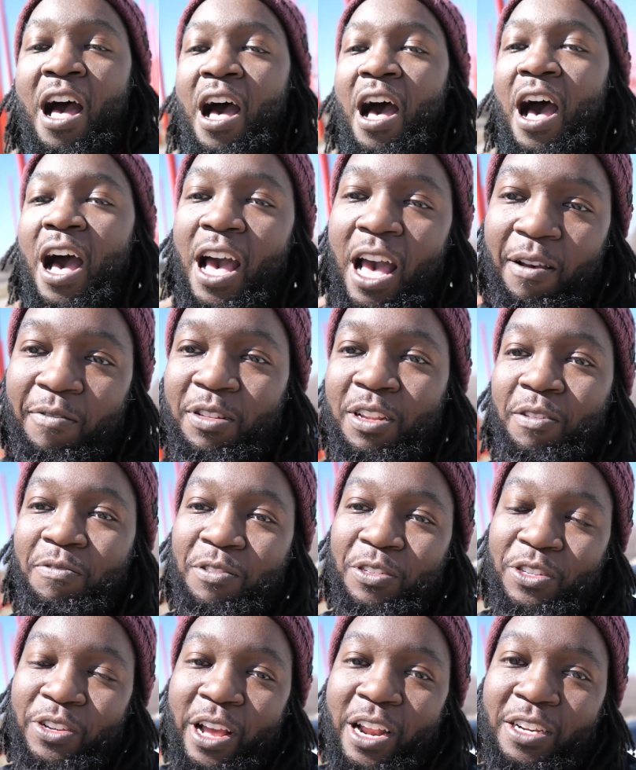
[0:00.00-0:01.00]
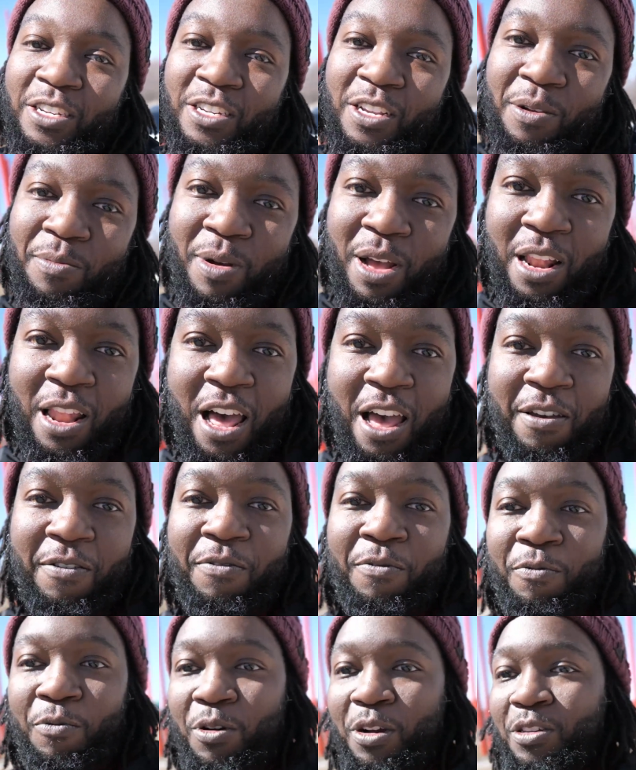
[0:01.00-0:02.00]
I have a different strategy in my life,
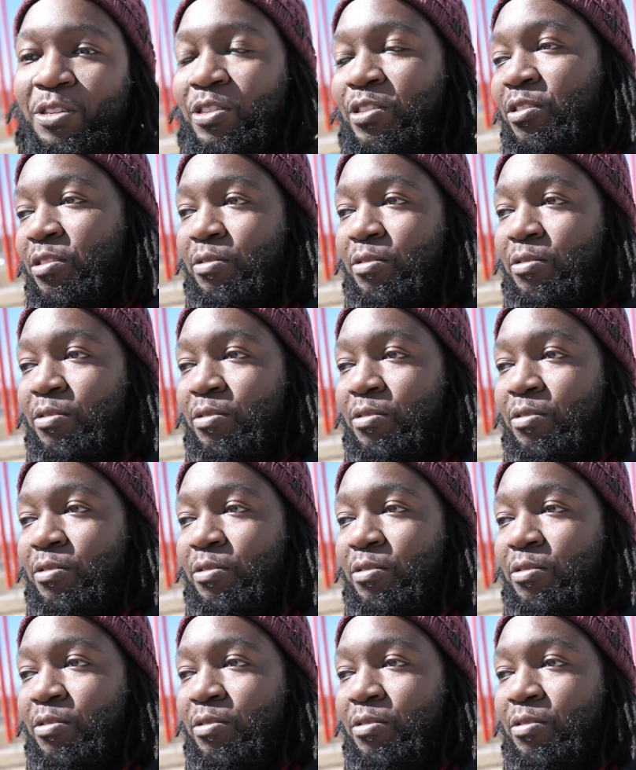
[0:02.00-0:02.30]
which